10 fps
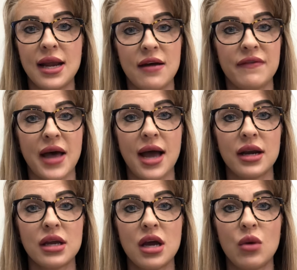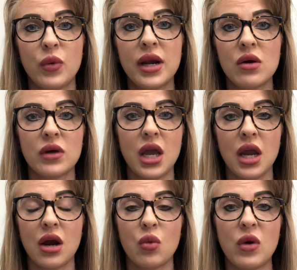of that. We don't
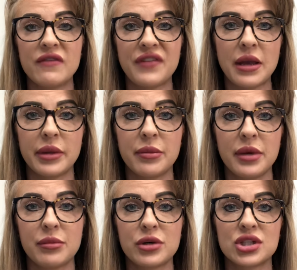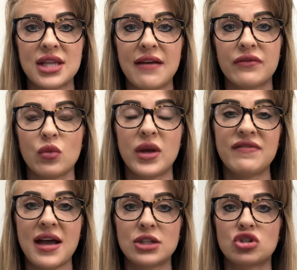care what family members have. We've
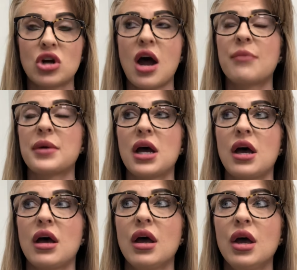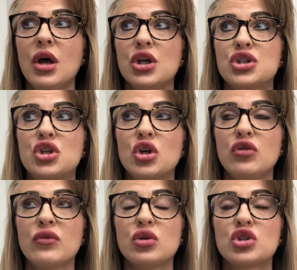had to drop
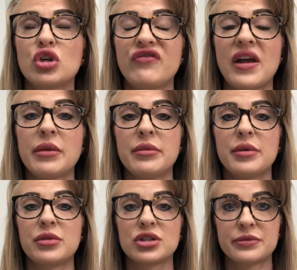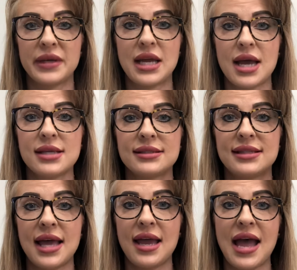two family members because
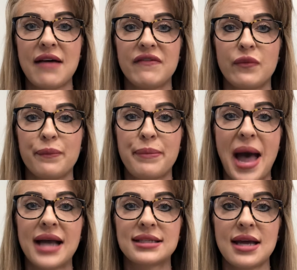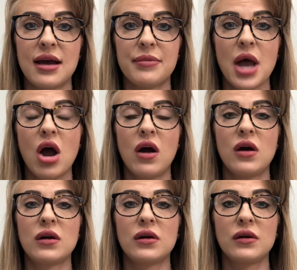they have backed up
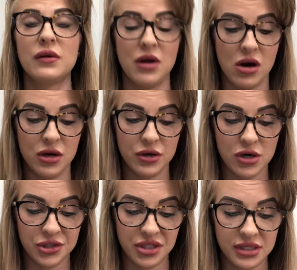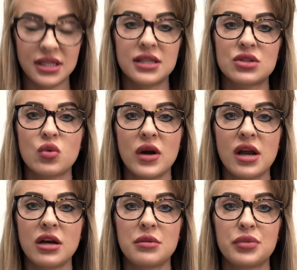our narcissist
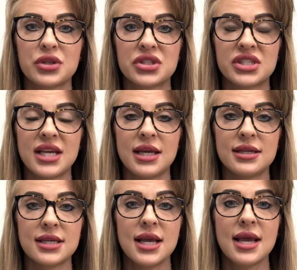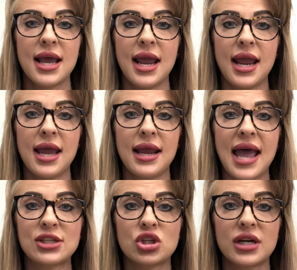100% and
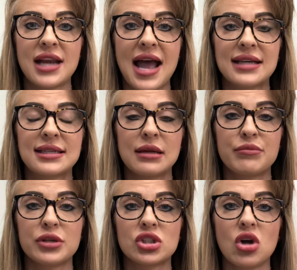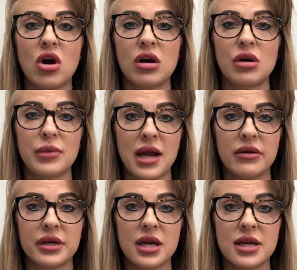started acting bizarre
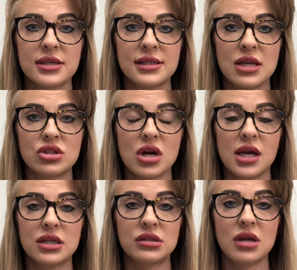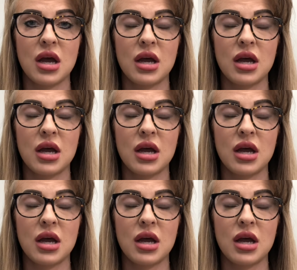around us and trying,